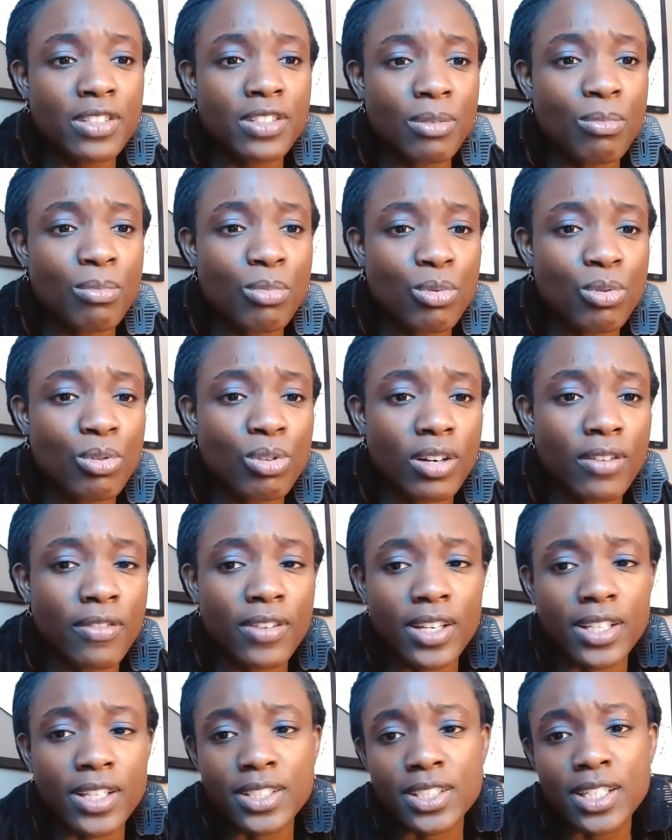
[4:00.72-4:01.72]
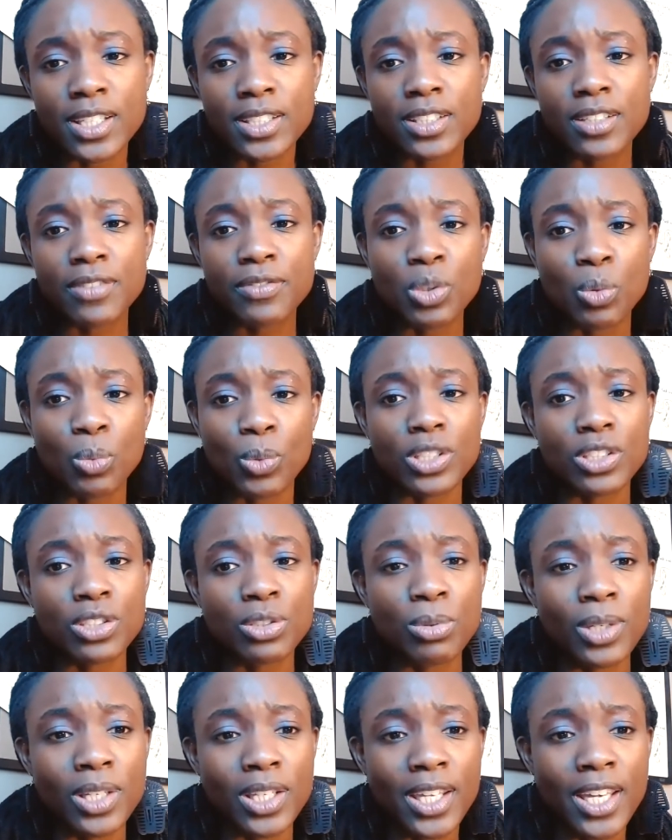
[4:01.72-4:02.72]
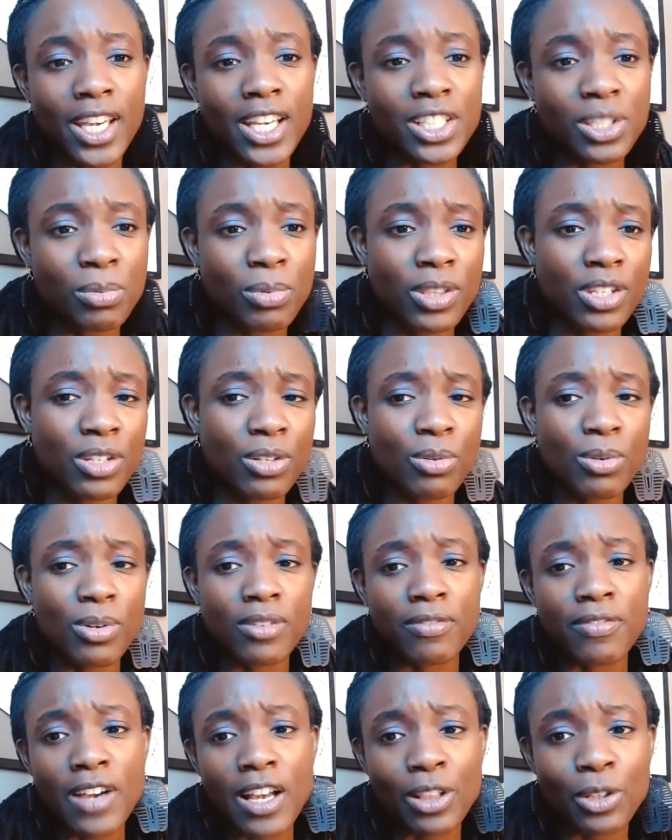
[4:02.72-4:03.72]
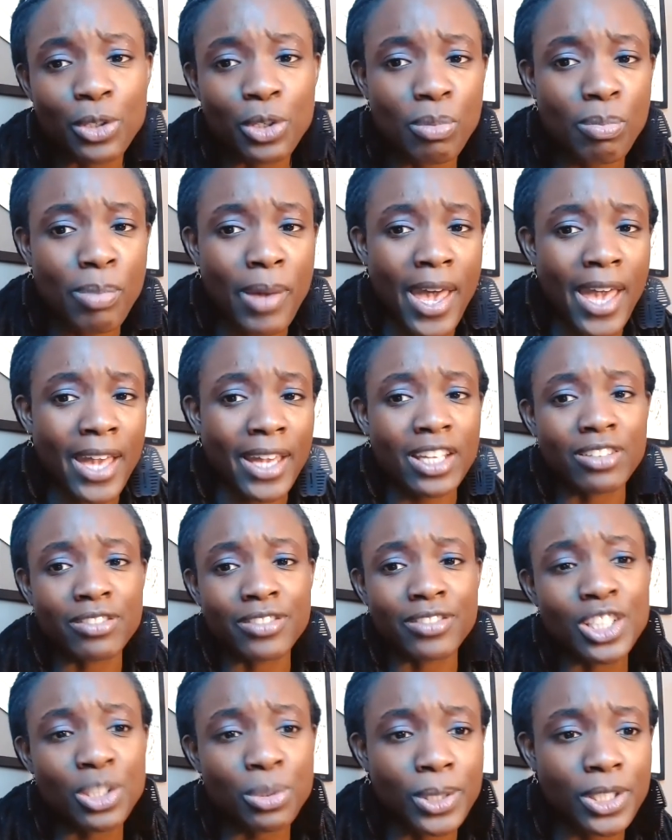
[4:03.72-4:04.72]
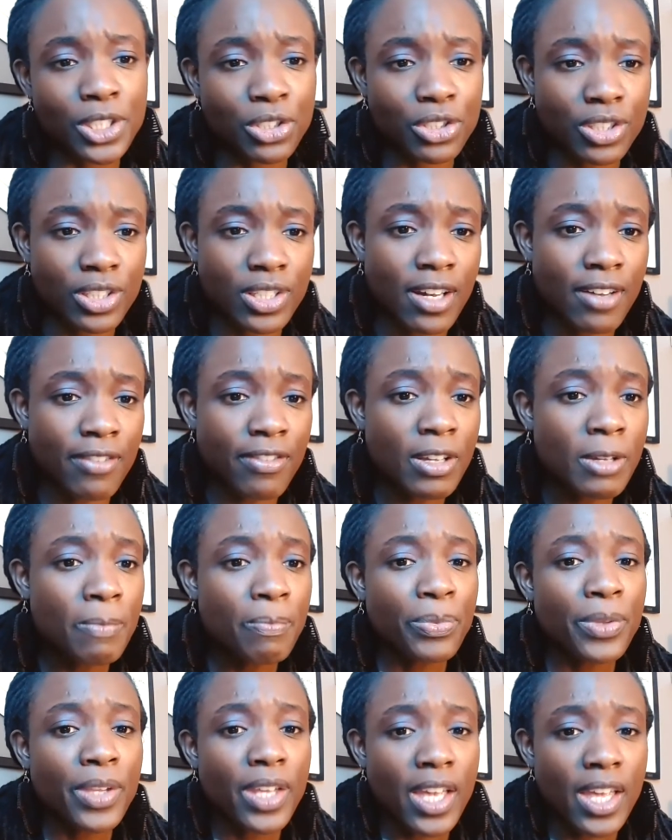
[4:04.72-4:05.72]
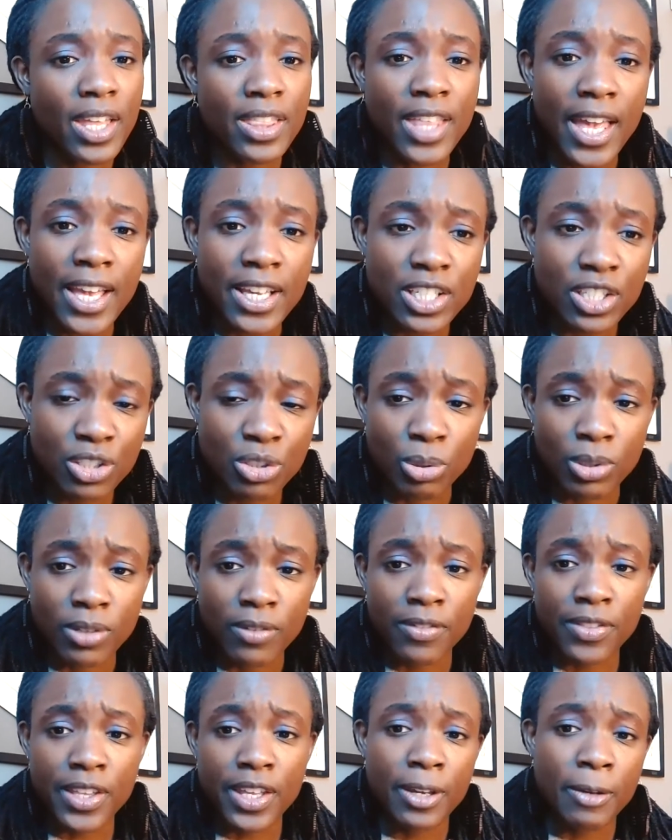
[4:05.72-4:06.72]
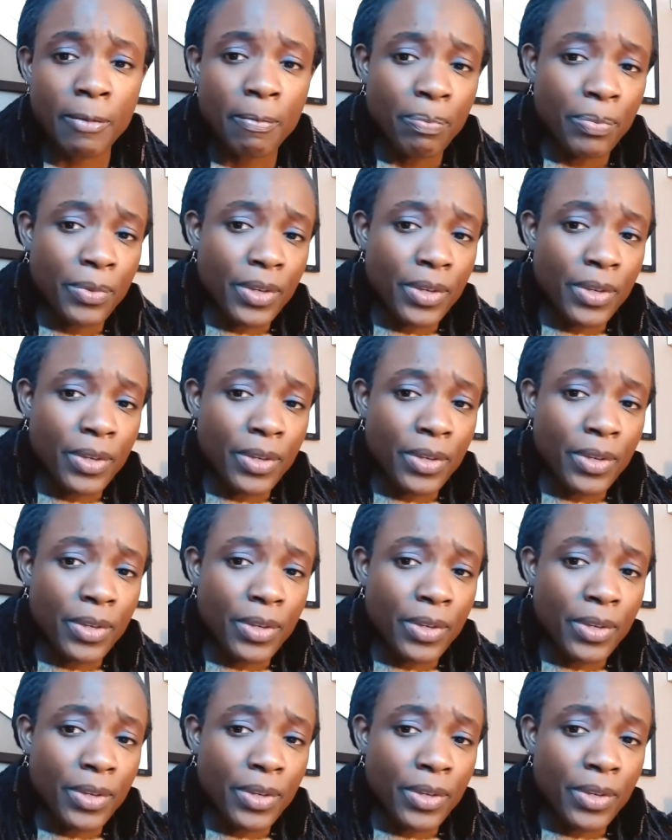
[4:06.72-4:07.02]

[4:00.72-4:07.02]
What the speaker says: them more of an incentive to want to engage with you and follow you back and retweet your stuff and that sort of thing.